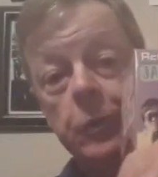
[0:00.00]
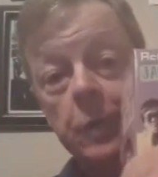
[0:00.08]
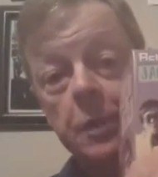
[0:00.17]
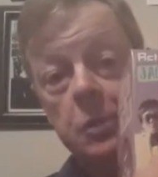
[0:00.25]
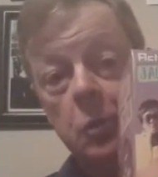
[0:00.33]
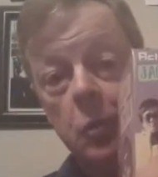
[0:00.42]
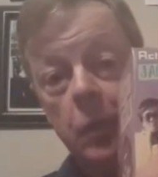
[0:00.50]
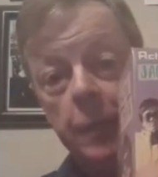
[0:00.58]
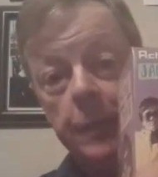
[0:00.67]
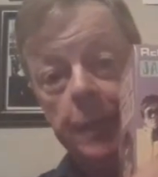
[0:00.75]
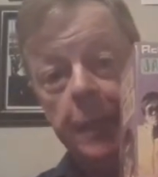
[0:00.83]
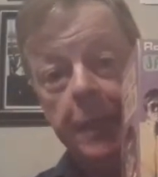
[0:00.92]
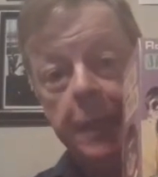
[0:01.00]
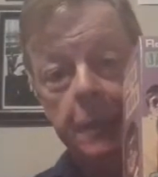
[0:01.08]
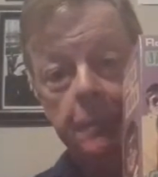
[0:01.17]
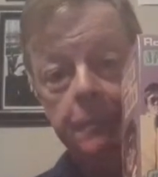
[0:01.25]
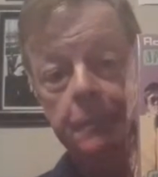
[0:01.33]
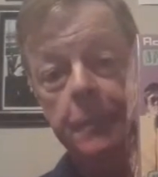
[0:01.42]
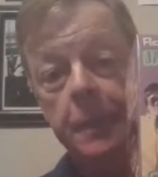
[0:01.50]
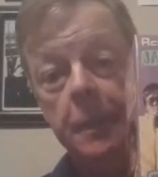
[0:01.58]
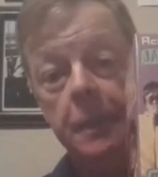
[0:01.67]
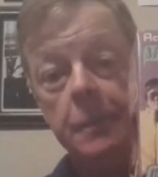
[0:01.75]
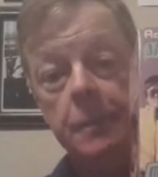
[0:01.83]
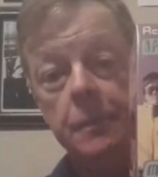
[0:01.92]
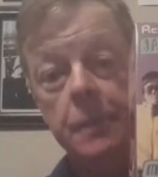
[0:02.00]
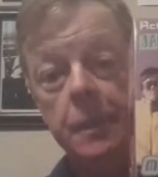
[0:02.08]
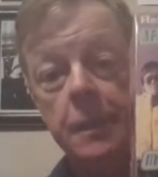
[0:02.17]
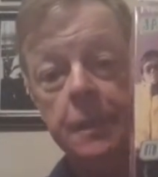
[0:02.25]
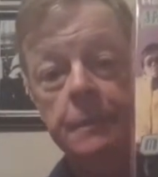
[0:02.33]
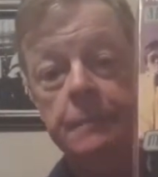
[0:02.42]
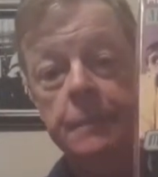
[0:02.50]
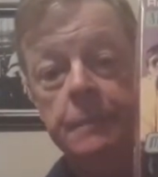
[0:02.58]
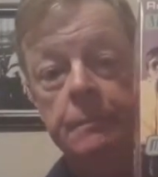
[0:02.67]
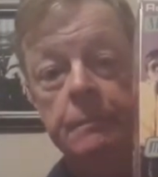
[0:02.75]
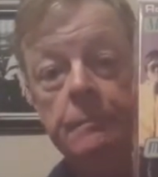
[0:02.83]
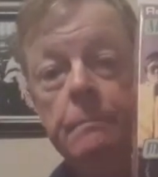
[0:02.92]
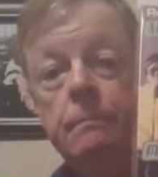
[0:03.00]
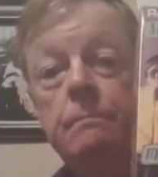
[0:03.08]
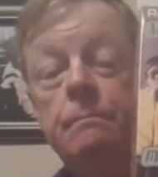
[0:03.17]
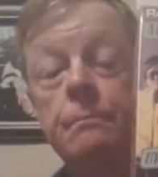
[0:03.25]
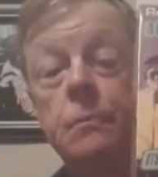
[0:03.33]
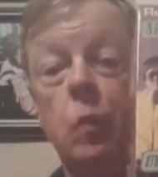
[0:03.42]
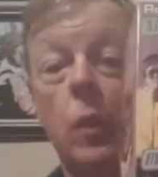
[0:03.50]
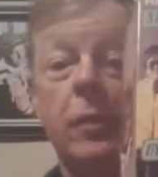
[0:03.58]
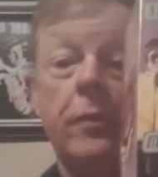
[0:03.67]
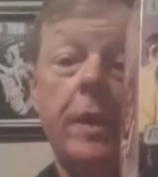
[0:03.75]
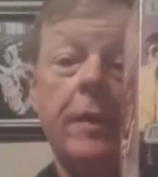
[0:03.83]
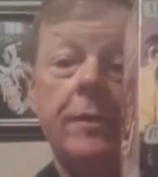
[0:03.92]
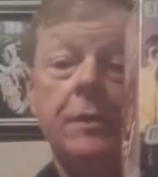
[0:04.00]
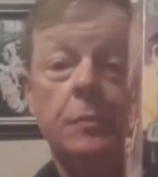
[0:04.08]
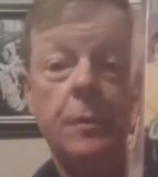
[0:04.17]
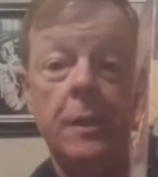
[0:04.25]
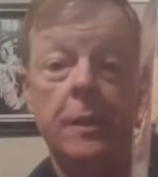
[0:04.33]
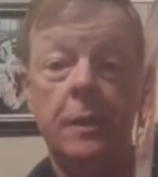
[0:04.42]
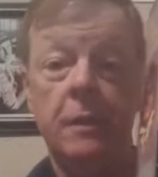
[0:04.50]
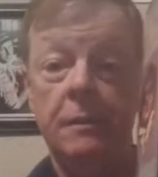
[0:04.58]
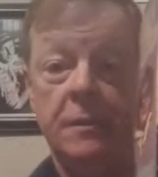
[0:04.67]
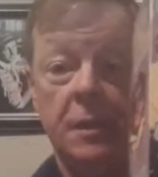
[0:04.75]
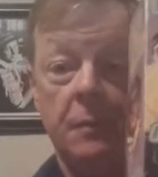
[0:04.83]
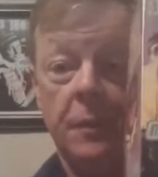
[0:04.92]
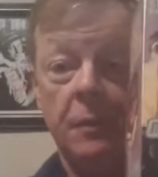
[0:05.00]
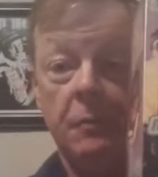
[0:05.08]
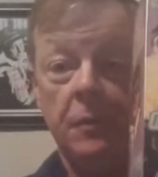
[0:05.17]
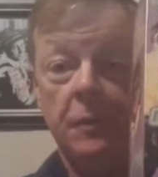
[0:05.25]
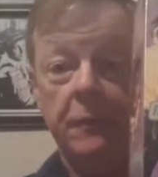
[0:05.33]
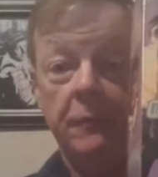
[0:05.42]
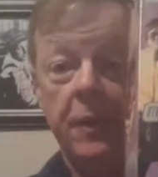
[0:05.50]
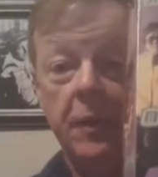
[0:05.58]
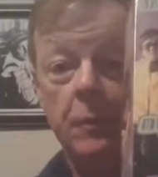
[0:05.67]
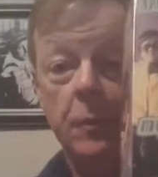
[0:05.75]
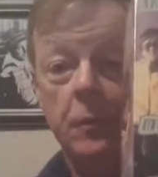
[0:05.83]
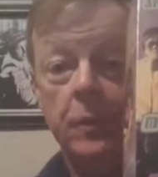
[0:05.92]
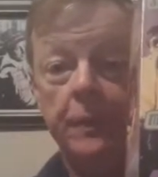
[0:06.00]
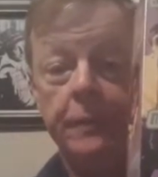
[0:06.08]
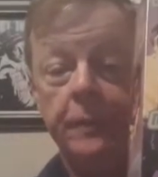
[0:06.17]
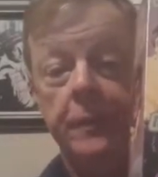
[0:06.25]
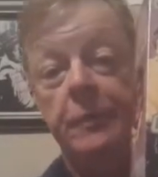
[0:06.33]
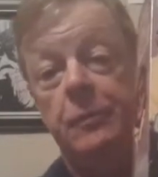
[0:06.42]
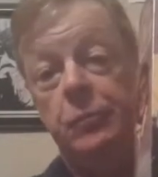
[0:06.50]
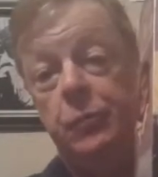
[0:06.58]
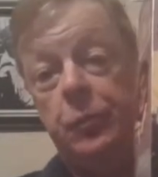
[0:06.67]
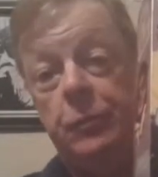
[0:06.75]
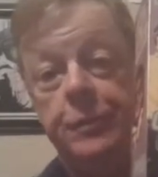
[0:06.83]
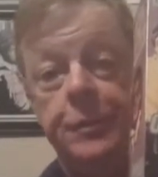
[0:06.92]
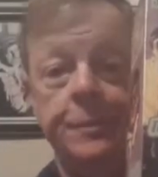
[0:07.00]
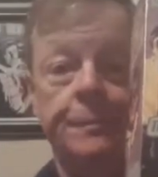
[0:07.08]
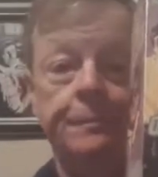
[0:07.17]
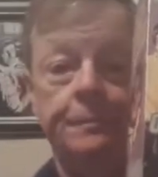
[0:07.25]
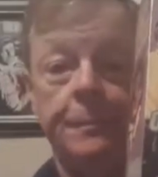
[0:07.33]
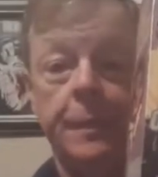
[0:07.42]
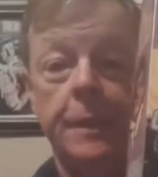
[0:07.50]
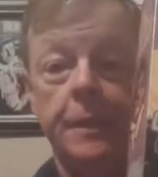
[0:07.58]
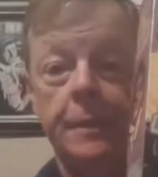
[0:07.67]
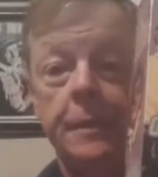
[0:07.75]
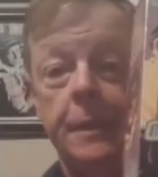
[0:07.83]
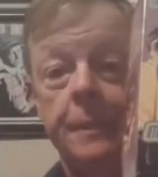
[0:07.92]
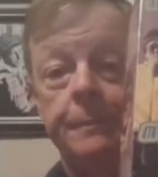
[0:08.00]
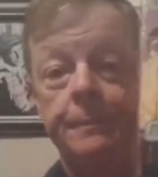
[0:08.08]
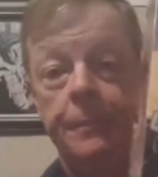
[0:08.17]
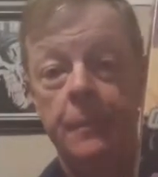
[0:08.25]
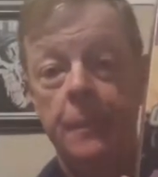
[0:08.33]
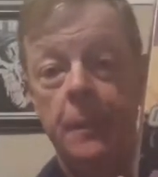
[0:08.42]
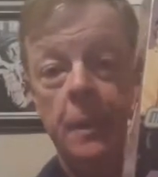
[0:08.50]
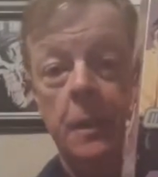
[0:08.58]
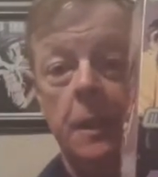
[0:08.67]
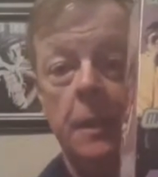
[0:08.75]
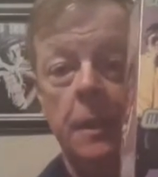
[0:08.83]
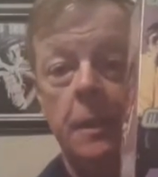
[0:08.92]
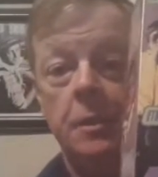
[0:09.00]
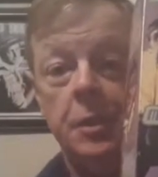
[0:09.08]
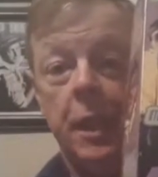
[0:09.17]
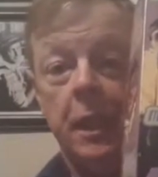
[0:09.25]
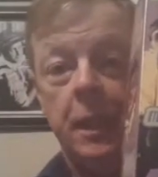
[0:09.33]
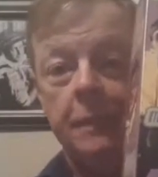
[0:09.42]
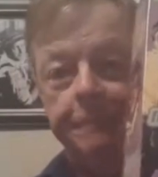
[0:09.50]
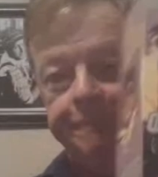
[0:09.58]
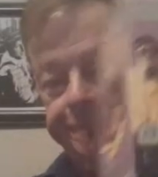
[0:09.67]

It does look quite a bit like him, and whether or not this will be something really valuable, and who knows. But Jackie.